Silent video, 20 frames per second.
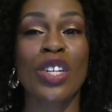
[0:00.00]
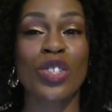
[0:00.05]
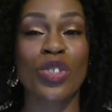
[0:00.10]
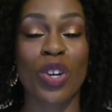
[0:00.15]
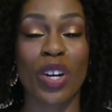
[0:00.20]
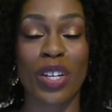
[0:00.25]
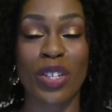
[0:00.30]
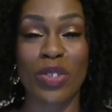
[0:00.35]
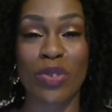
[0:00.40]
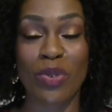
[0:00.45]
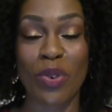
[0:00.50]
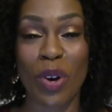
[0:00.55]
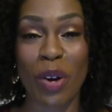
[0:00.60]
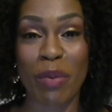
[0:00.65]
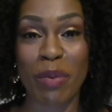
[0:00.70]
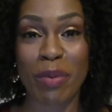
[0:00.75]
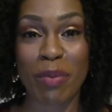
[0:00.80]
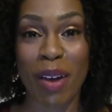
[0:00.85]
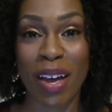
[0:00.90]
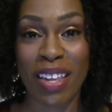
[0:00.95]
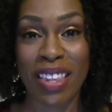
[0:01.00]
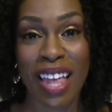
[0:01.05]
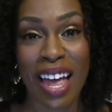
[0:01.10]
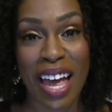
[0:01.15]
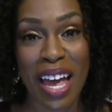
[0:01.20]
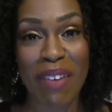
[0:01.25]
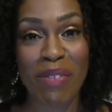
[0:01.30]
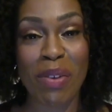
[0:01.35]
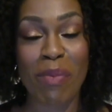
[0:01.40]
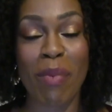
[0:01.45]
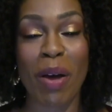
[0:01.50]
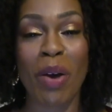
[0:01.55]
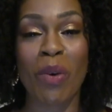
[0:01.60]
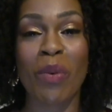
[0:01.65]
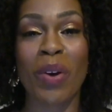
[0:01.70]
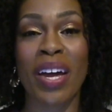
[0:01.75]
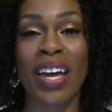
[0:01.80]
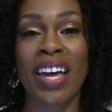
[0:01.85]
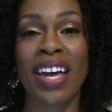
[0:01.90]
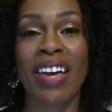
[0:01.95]
transformed my life and my
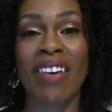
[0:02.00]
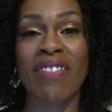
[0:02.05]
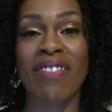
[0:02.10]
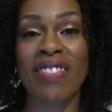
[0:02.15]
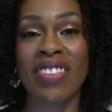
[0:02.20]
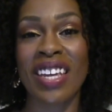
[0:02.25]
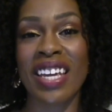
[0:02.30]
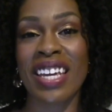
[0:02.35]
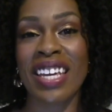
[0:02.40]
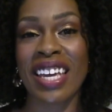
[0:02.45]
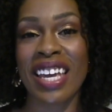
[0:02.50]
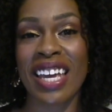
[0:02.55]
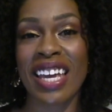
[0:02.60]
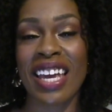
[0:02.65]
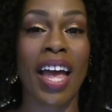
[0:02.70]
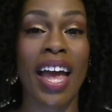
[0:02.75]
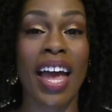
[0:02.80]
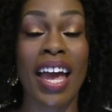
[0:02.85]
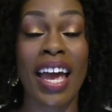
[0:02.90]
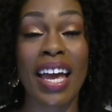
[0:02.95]
way of thinking